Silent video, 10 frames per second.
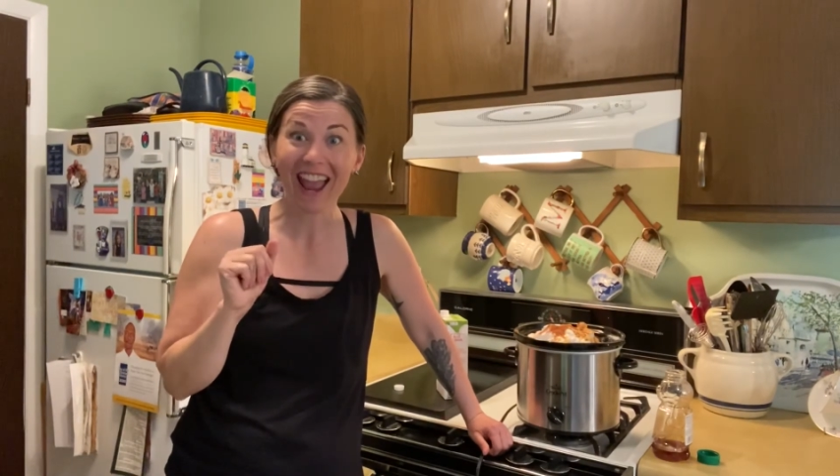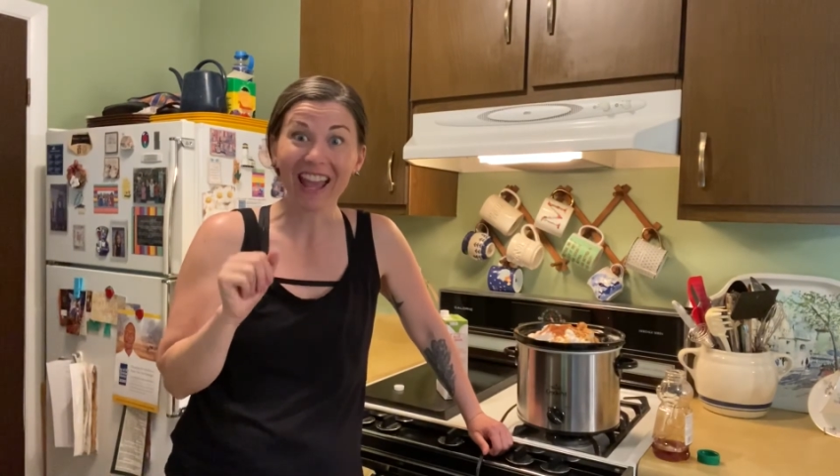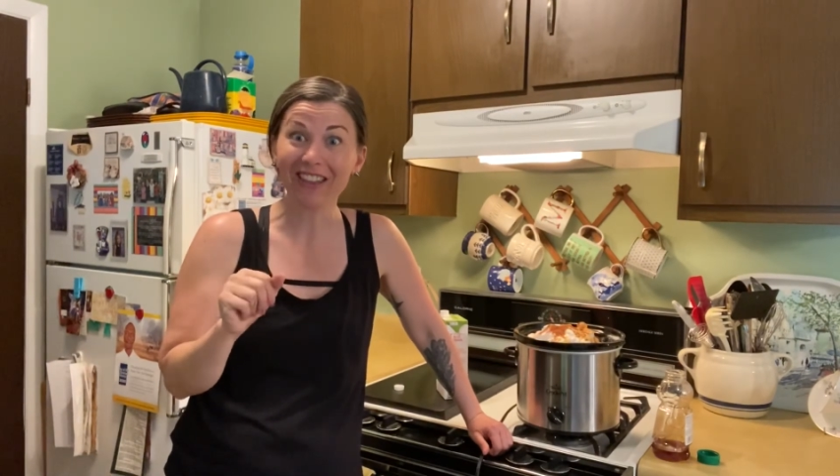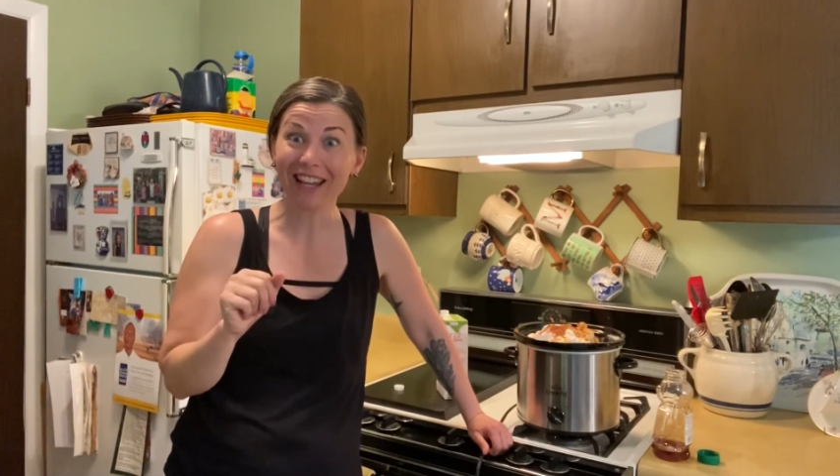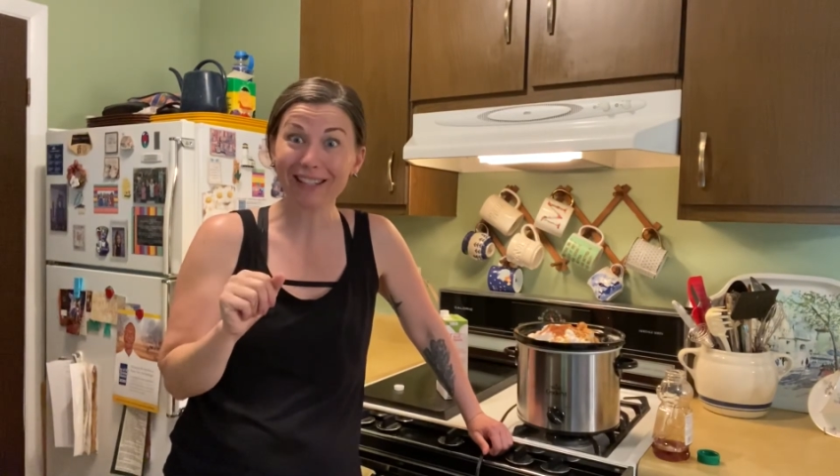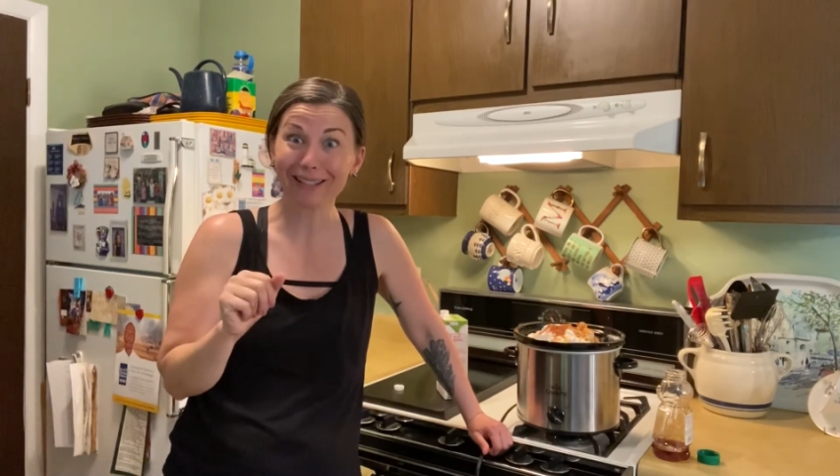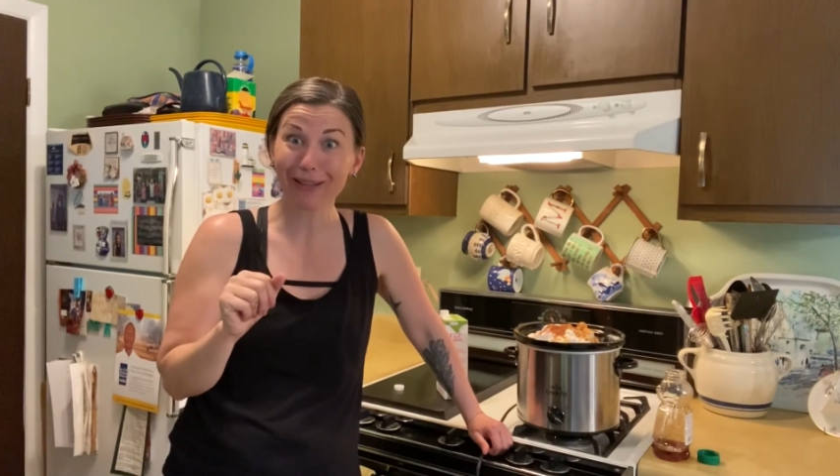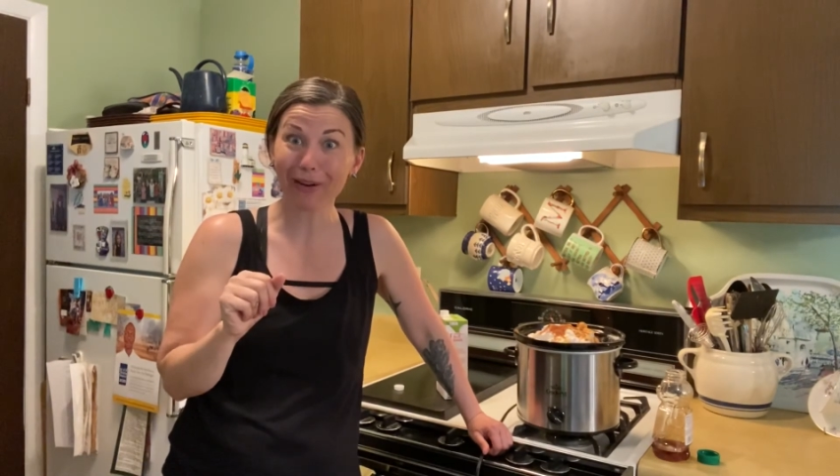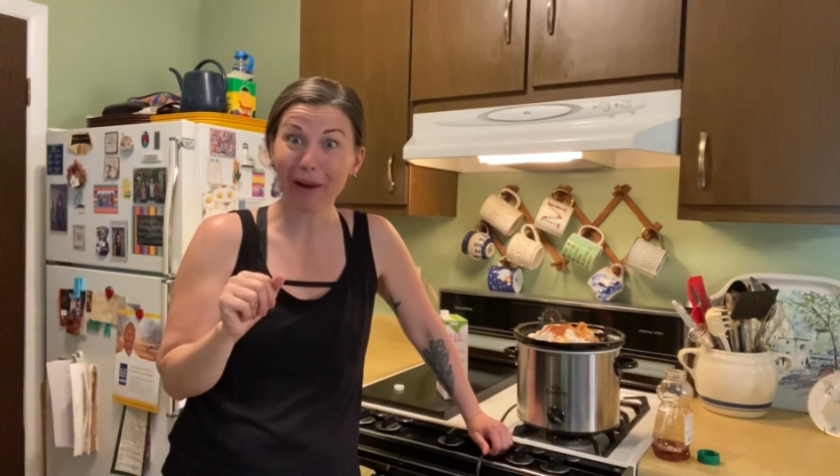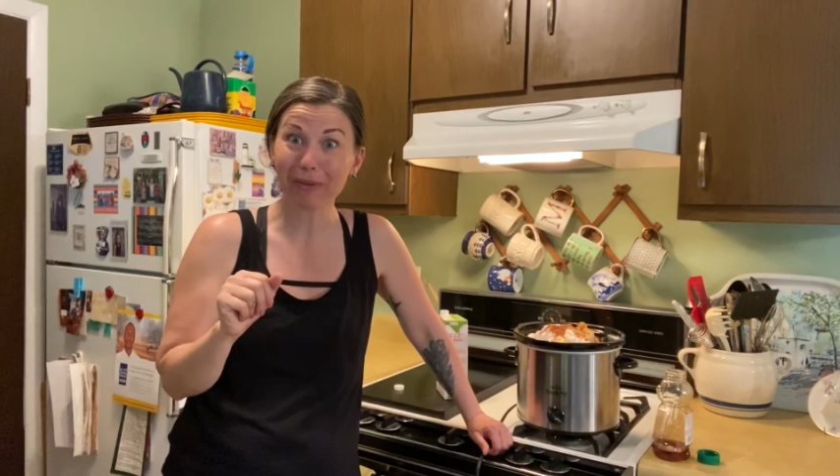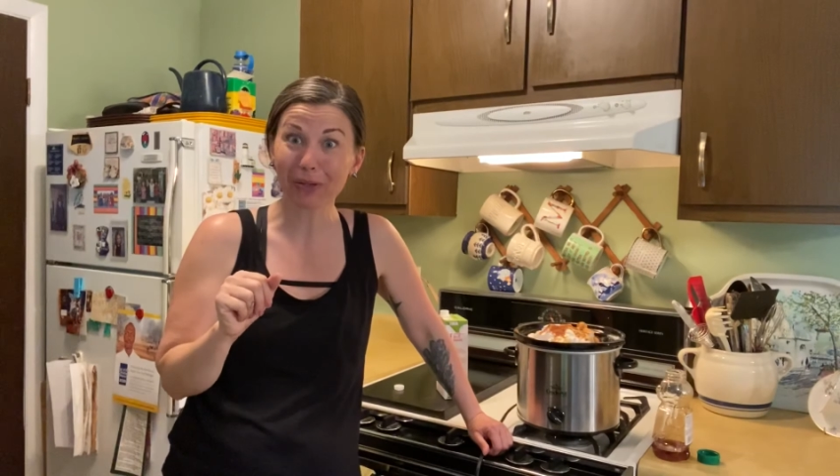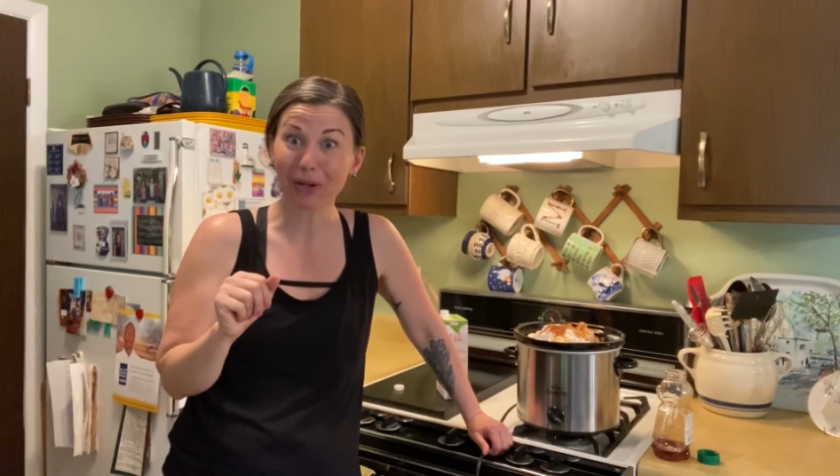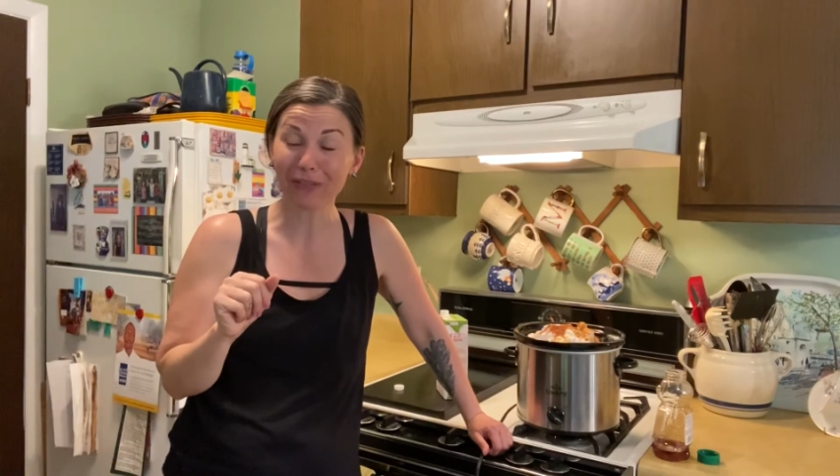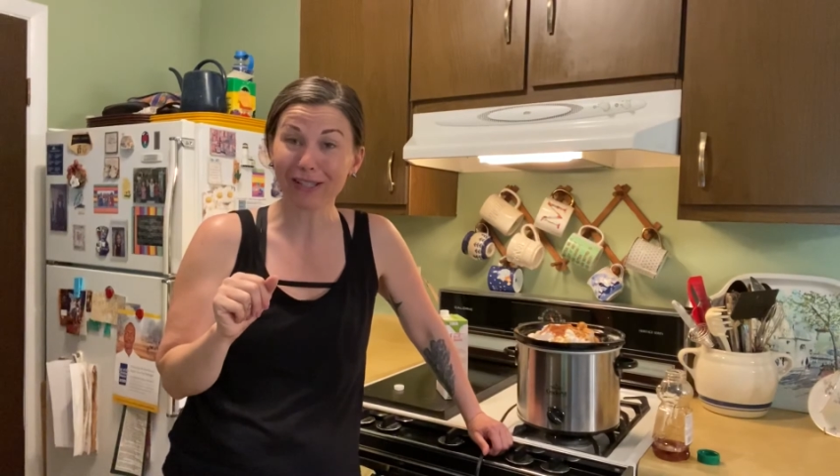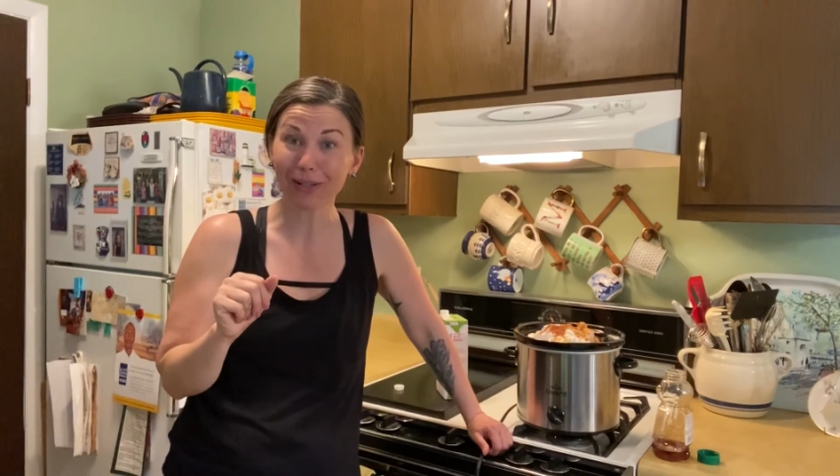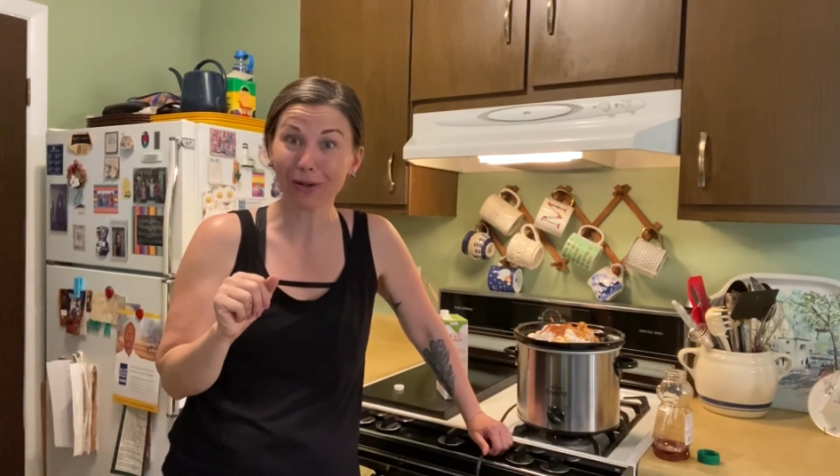And that is another episode of A Single